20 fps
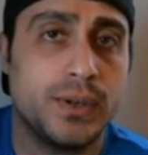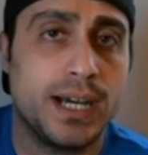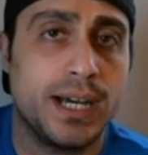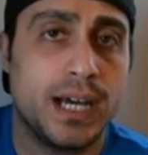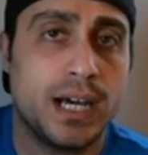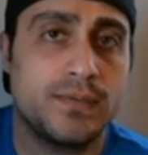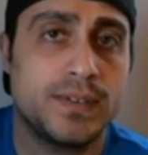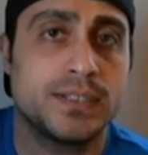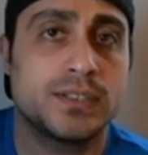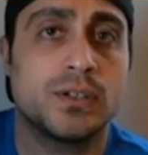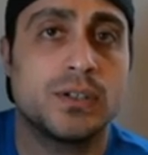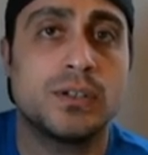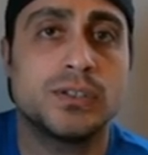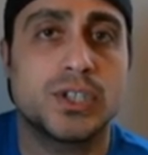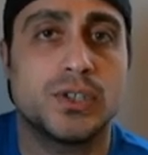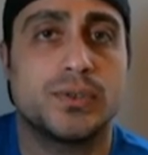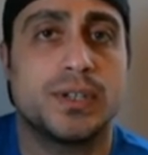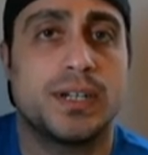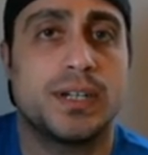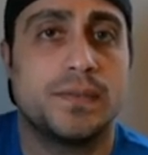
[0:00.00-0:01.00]
have is
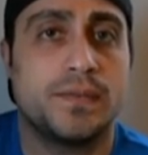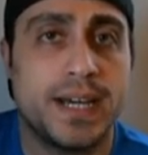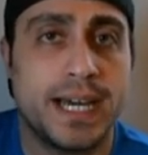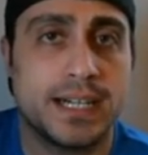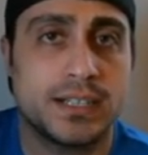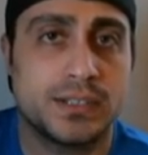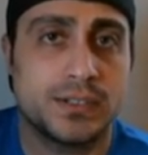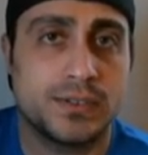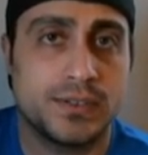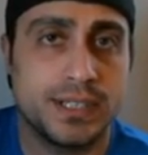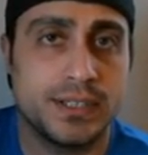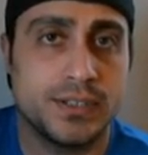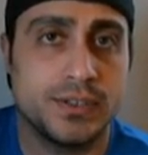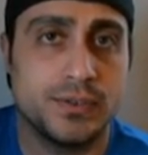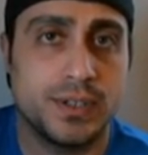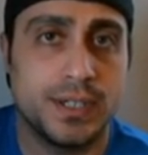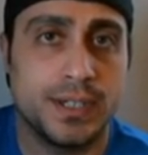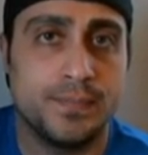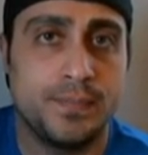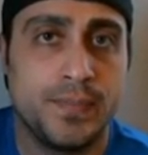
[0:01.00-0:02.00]
also going to factor into
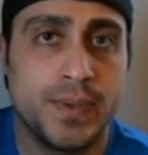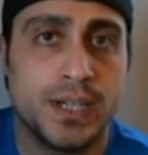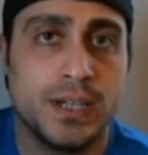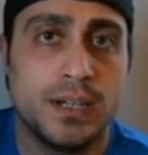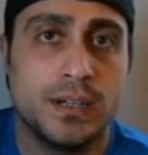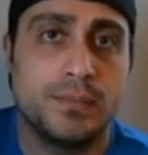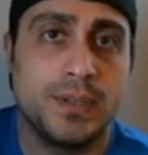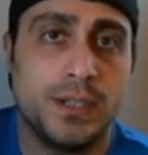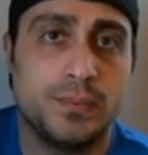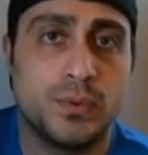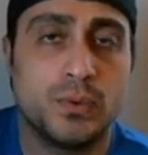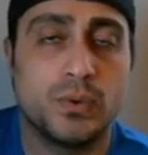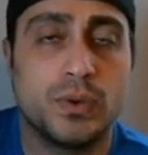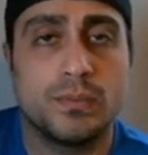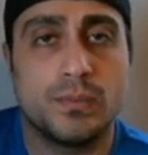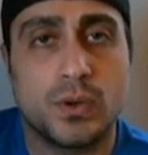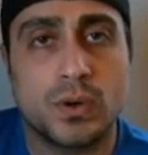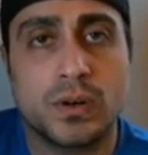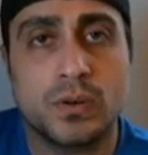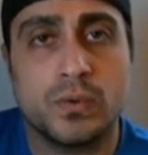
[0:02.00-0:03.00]
it. People with
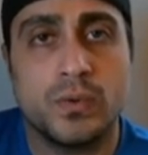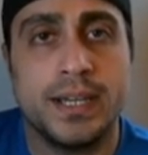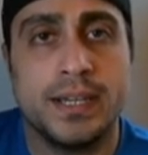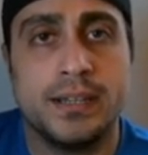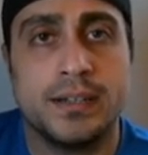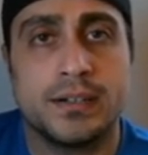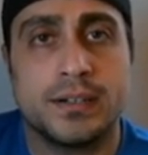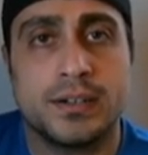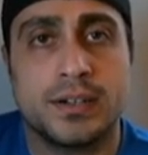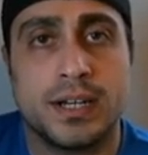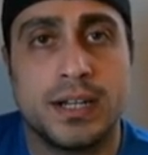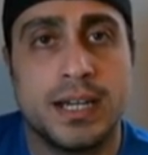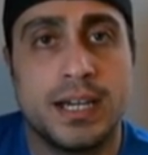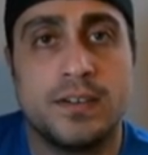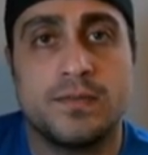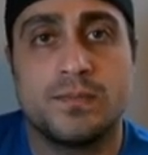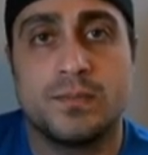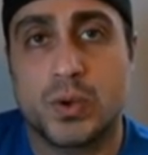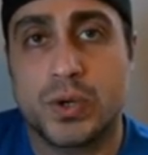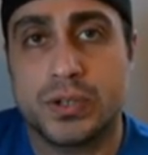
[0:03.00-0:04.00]
more weight are going to
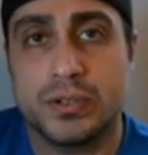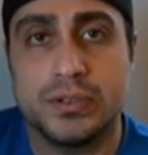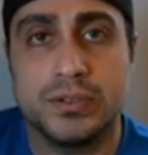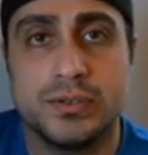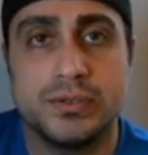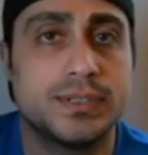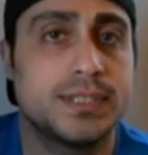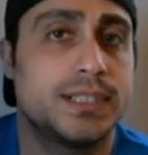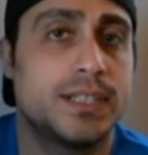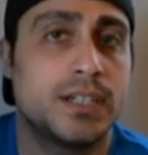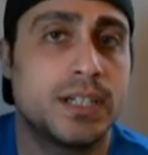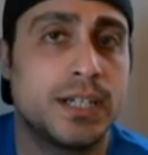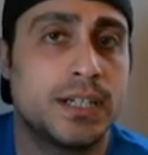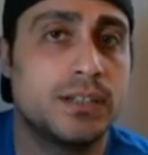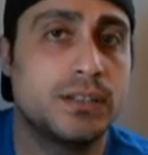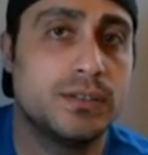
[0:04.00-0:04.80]
have more to lose. They're going to